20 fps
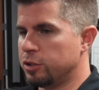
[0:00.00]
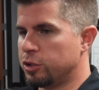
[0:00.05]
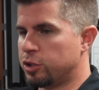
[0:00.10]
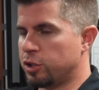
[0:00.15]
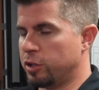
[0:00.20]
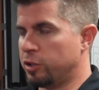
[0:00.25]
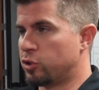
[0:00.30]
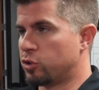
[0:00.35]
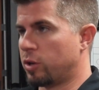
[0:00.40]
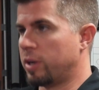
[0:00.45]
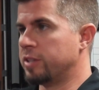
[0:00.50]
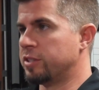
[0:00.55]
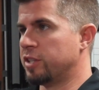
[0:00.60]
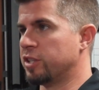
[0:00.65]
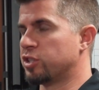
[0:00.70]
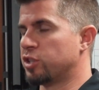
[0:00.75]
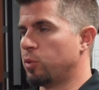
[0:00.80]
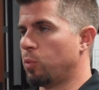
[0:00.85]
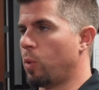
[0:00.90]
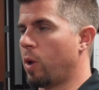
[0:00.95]
should
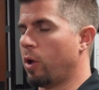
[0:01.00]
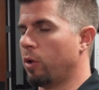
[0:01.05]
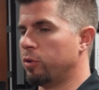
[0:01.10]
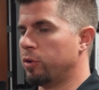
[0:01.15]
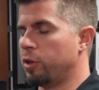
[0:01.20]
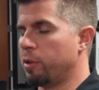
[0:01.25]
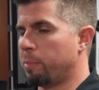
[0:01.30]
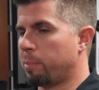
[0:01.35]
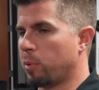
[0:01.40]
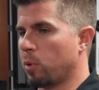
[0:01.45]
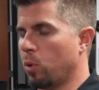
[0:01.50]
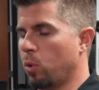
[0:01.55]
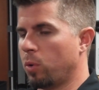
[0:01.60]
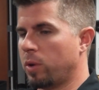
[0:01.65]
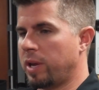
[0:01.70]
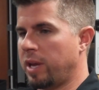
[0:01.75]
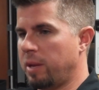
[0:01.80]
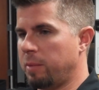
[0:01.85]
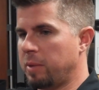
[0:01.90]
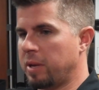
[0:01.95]
transition well into the pro
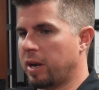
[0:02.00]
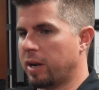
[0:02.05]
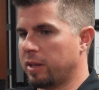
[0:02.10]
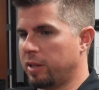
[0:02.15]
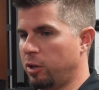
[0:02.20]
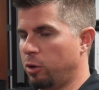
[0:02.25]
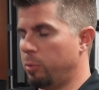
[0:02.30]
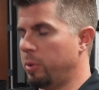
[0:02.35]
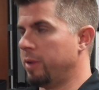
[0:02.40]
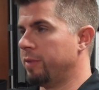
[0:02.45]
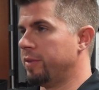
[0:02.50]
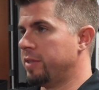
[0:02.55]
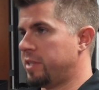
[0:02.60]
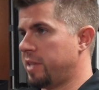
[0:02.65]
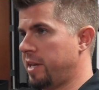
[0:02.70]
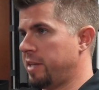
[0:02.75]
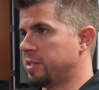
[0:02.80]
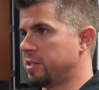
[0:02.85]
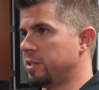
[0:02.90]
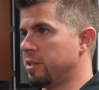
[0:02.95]
game. He got a little bit of a
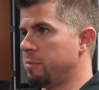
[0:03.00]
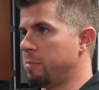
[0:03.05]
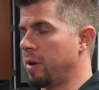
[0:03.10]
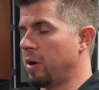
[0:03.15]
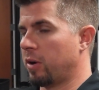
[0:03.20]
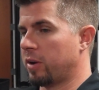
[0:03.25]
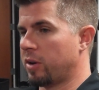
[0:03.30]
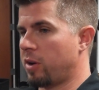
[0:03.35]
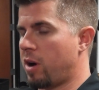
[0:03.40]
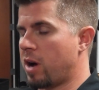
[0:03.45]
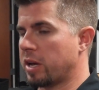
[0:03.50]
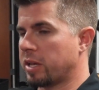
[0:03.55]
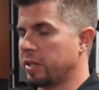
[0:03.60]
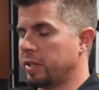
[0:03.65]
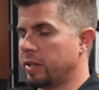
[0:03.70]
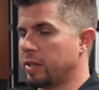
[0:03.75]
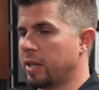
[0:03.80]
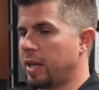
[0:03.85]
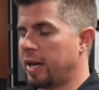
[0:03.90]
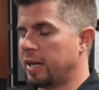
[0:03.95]
taste of the American Hockey
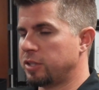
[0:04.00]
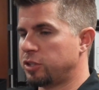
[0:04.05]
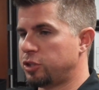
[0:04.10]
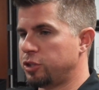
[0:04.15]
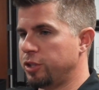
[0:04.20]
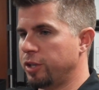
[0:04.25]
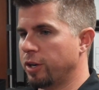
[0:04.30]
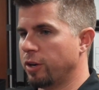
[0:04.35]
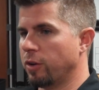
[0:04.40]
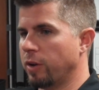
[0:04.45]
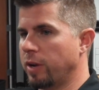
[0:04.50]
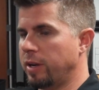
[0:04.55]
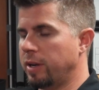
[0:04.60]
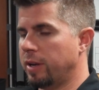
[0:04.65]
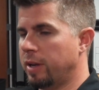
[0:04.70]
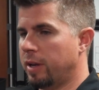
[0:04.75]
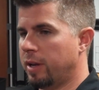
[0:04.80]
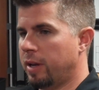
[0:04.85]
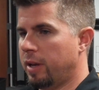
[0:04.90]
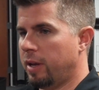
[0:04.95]
League last year,
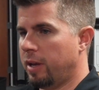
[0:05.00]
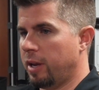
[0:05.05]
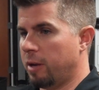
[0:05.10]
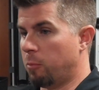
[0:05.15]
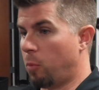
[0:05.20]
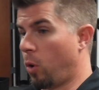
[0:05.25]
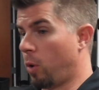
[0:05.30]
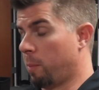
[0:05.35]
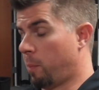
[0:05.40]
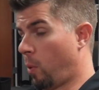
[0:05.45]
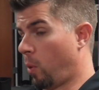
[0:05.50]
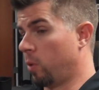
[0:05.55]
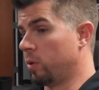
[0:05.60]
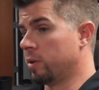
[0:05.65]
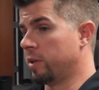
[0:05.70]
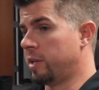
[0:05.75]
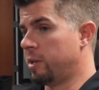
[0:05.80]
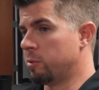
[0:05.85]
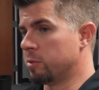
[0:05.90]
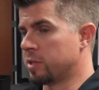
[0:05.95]
and more
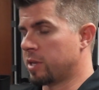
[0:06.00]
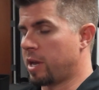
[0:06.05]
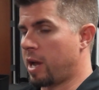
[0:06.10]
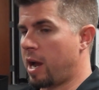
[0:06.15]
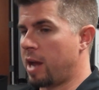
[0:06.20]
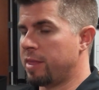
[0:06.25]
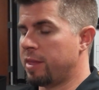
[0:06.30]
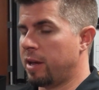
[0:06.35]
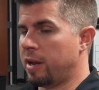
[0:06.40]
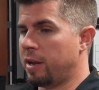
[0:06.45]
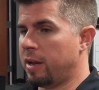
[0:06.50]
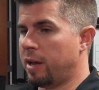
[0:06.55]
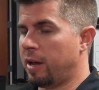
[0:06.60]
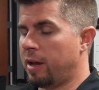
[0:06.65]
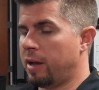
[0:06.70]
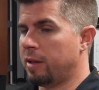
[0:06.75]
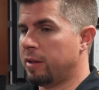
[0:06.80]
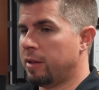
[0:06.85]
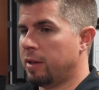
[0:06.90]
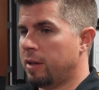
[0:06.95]
importantly, he was a guy
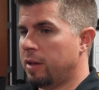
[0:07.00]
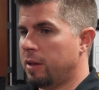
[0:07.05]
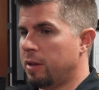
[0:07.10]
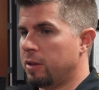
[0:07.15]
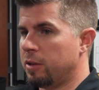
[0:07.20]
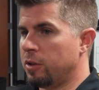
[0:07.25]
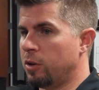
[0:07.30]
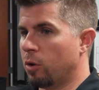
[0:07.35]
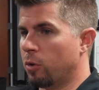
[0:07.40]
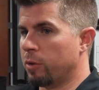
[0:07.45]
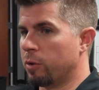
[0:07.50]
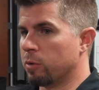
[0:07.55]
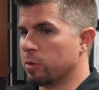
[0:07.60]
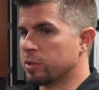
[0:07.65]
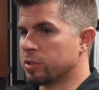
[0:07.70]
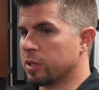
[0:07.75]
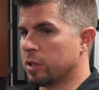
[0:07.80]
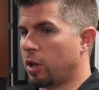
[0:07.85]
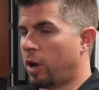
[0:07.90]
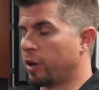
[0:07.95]
that there
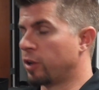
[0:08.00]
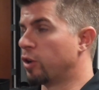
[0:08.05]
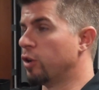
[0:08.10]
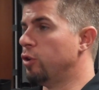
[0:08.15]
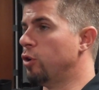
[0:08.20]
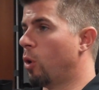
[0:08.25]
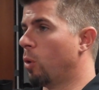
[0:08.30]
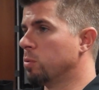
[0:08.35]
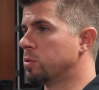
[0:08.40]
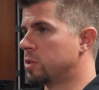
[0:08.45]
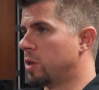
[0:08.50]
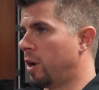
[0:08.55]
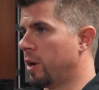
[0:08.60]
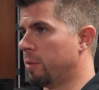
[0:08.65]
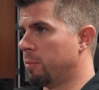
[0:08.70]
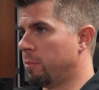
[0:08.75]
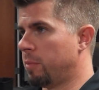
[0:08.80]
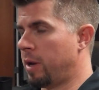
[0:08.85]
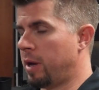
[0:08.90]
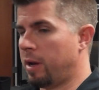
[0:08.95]
was a lot of good notes on
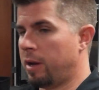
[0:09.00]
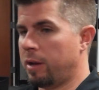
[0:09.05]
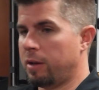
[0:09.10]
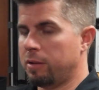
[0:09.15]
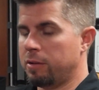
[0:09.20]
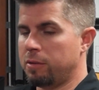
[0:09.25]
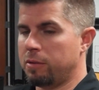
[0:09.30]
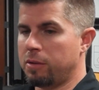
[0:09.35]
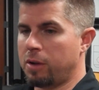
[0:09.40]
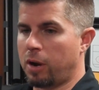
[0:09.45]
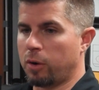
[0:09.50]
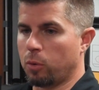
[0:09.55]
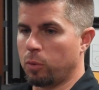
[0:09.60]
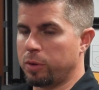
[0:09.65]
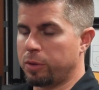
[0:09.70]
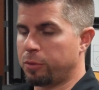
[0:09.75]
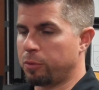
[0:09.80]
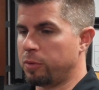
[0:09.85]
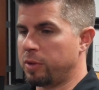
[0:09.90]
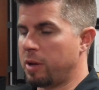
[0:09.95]
him, not
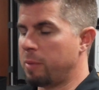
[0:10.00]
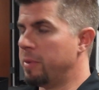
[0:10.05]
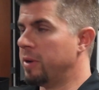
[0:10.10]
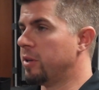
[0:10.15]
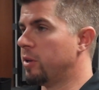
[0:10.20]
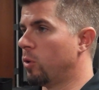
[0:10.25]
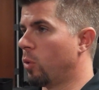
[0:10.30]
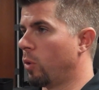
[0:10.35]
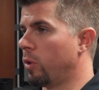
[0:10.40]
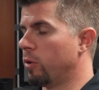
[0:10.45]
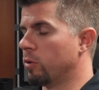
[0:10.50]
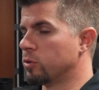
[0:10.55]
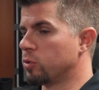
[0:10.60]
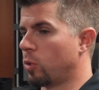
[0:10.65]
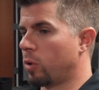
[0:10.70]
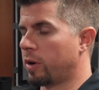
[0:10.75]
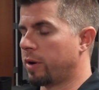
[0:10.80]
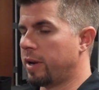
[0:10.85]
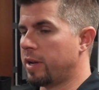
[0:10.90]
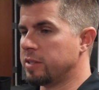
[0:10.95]
only through the Edmonton Oilers
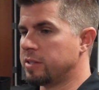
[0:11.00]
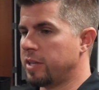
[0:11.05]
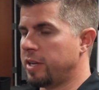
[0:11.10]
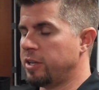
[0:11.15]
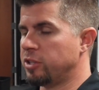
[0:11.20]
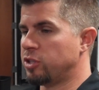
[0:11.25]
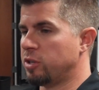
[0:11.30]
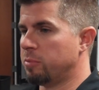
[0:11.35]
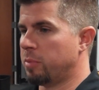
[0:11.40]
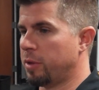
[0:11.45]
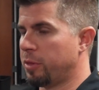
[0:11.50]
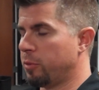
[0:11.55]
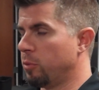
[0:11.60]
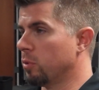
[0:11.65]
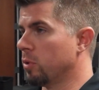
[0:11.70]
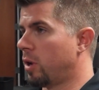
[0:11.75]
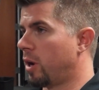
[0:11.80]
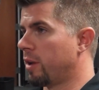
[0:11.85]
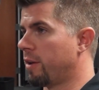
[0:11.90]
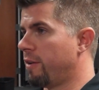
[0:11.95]
organization, but
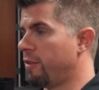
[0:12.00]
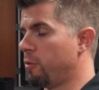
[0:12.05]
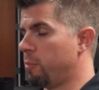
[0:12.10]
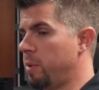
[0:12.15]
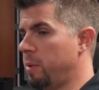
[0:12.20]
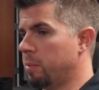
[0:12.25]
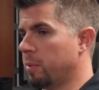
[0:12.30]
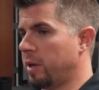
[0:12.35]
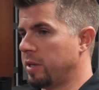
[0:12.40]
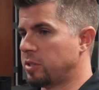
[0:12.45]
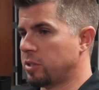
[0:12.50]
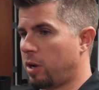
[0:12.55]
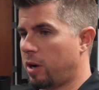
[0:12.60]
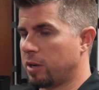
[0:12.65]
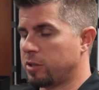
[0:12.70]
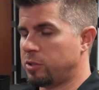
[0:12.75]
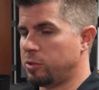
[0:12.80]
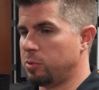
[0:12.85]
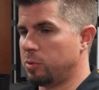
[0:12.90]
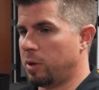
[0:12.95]
through a lot of other people I
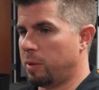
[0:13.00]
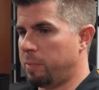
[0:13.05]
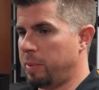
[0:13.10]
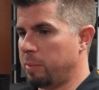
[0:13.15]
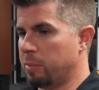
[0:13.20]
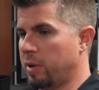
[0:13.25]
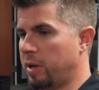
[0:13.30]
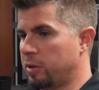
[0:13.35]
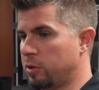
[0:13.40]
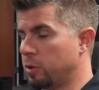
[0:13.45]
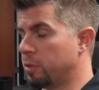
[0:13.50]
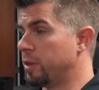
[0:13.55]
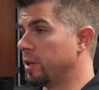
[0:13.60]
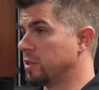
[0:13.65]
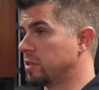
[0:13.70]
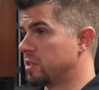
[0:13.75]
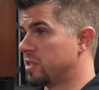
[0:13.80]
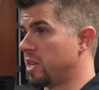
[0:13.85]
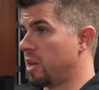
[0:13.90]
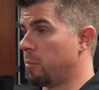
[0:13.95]
talked to. People had good
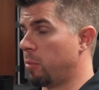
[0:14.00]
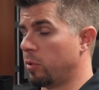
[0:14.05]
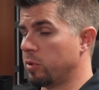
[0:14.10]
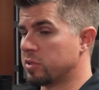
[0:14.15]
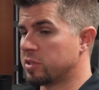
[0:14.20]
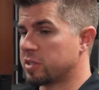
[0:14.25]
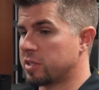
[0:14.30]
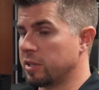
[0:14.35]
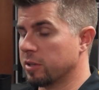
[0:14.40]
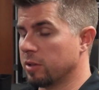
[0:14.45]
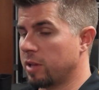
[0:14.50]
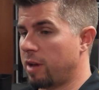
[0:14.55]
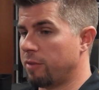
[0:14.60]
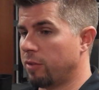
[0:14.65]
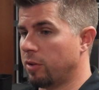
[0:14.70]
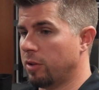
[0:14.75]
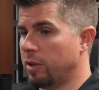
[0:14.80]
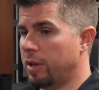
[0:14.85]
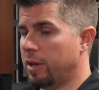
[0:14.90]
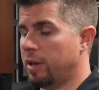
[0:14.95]
things to say about his skill
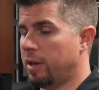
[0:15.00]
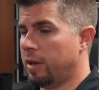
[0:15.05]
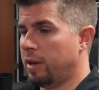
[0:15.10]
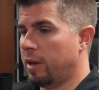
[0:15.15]
level,